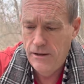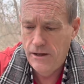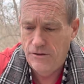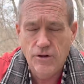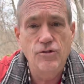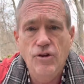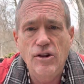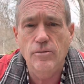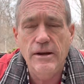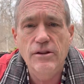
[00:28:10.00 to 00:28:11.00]
It's a
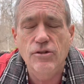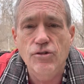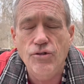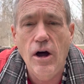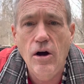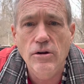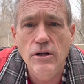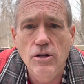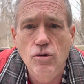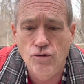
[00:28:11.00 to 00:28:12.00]
judgment. It's a strong
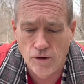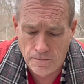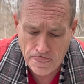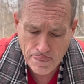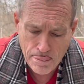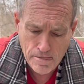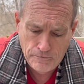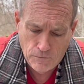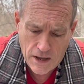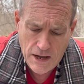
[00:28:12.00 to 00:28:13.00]
delusion.
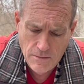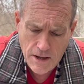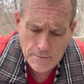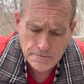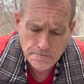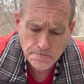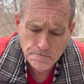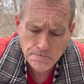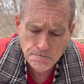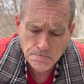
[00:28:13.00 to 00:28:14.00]
Amen.
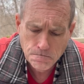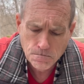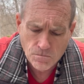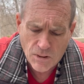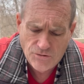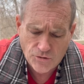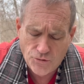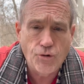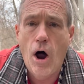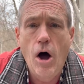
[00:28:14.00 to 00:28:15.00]
It's a
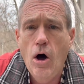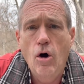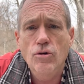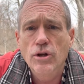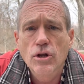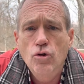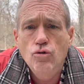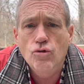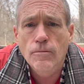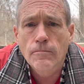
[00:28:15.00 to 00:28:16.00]
strong
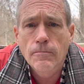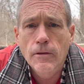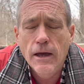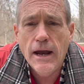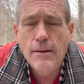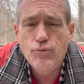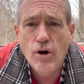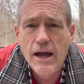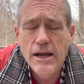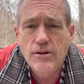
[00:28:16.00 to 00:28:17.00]
delusion. And I'm
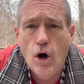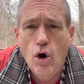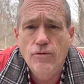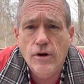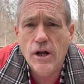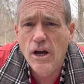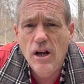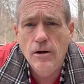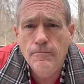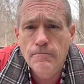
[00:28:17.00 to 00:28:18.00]
trying to
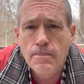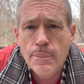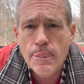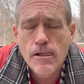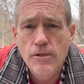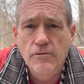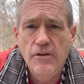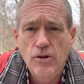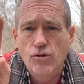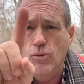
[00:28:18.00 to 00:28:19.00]
overcome the
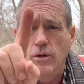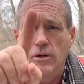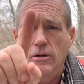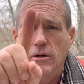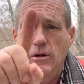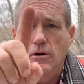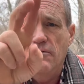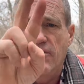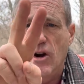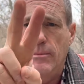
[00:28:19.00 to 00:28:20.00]
visual,
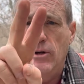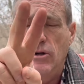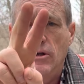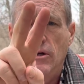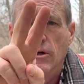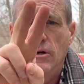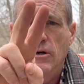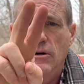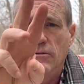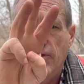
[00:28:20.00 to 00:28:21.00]
verbal,
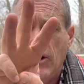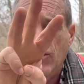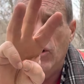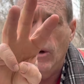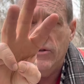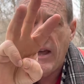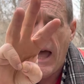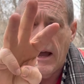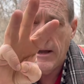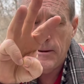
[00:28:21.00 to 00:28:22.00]
virtual
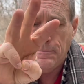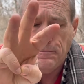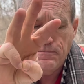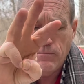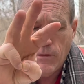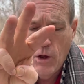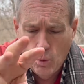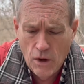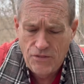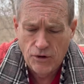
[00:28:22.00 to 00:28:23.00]
tech
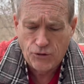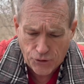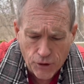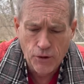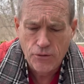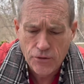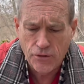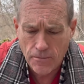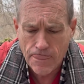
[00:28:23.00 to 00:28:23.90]
with the truth